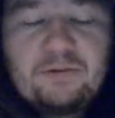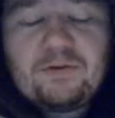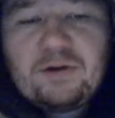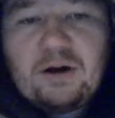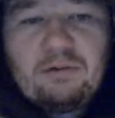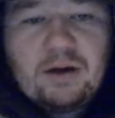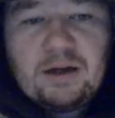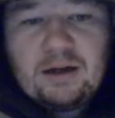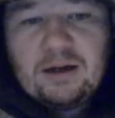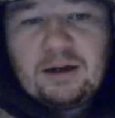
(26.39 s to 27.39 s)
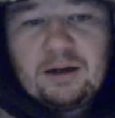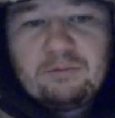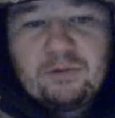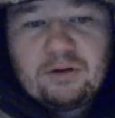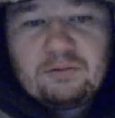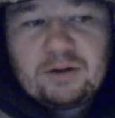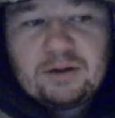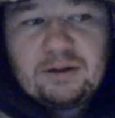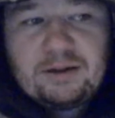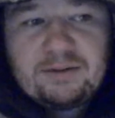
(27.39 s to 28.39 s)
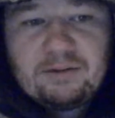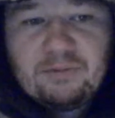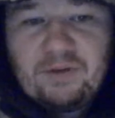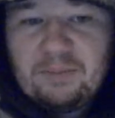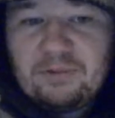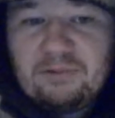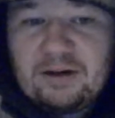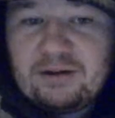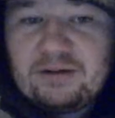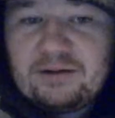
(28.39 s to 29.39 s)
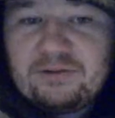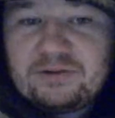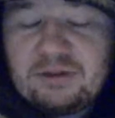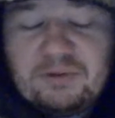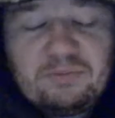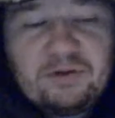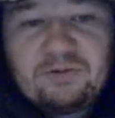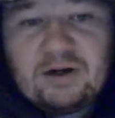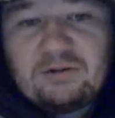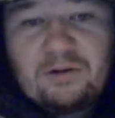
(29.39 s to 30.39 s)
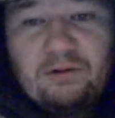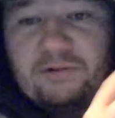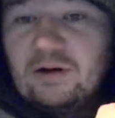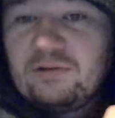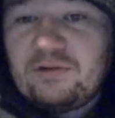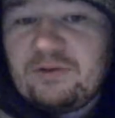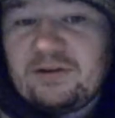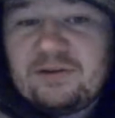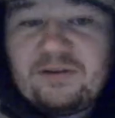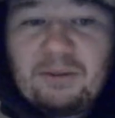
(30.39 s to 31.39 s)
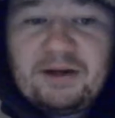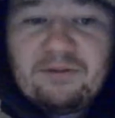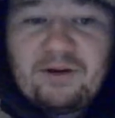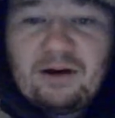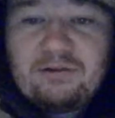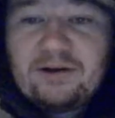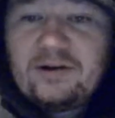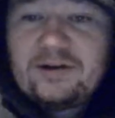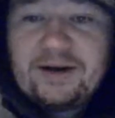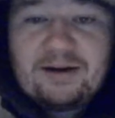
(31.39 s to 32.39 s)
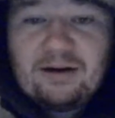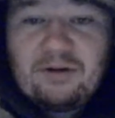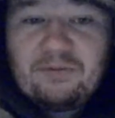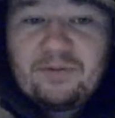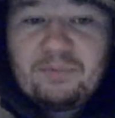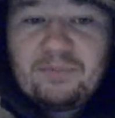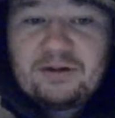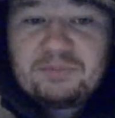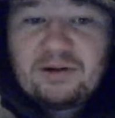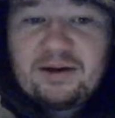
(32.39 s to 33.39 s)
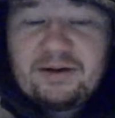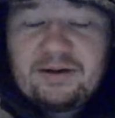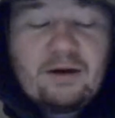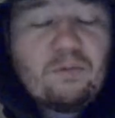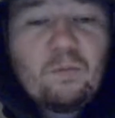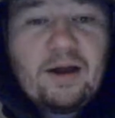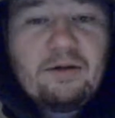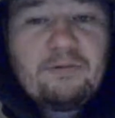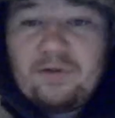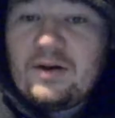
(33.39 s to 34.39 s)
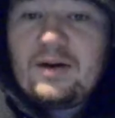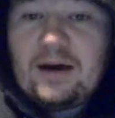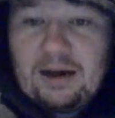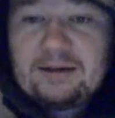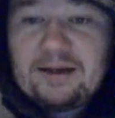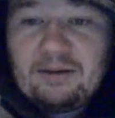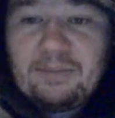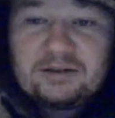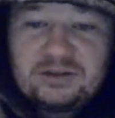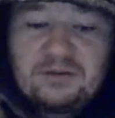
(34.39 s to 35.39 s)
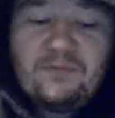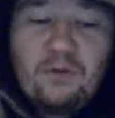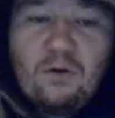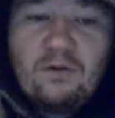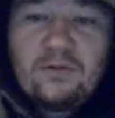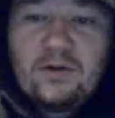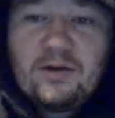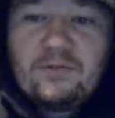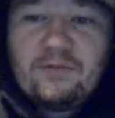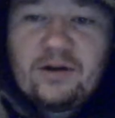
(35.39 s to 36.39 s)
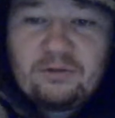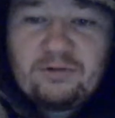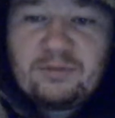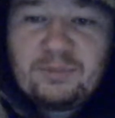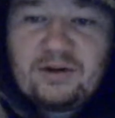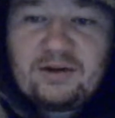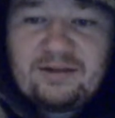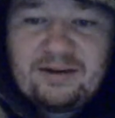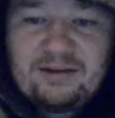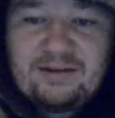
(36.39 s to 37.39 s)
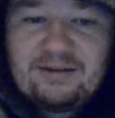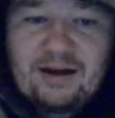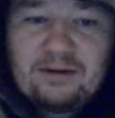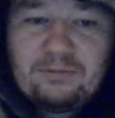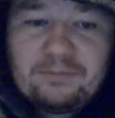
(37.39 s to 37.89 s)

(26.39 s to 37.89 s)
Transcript: So, we'll deal with that. But right now, ladies and gentlemen, we've got Cody Rhodes versus Sammy Guevara kicking off Beach Break with a ladder match for the undisputed TNT title.